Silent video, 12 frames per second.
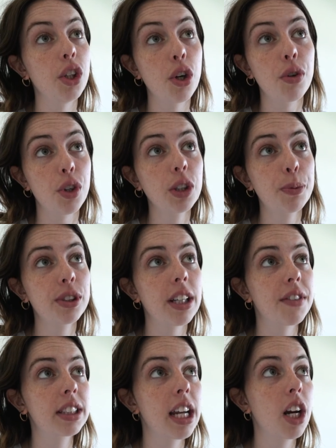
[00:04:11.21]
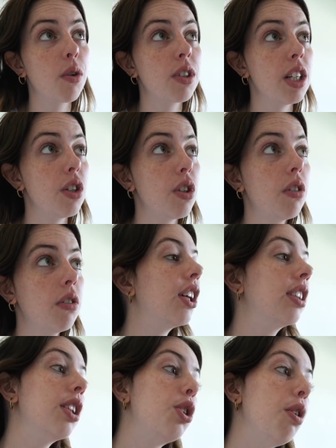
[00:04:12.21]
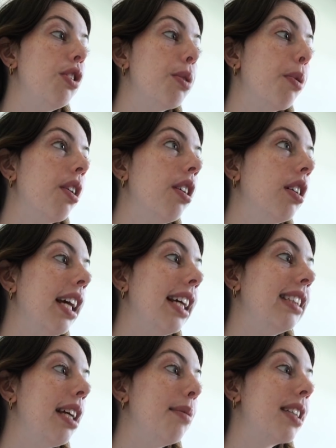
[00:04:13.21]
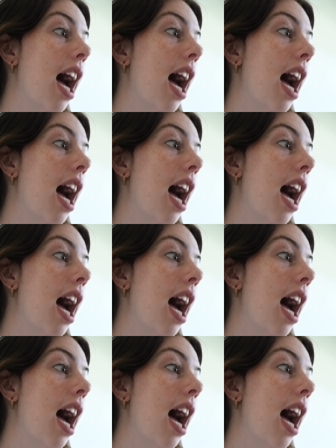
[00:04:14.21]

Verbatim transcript: You know, you're supposed to have a skincare routine too. There's this YouTuber, his name is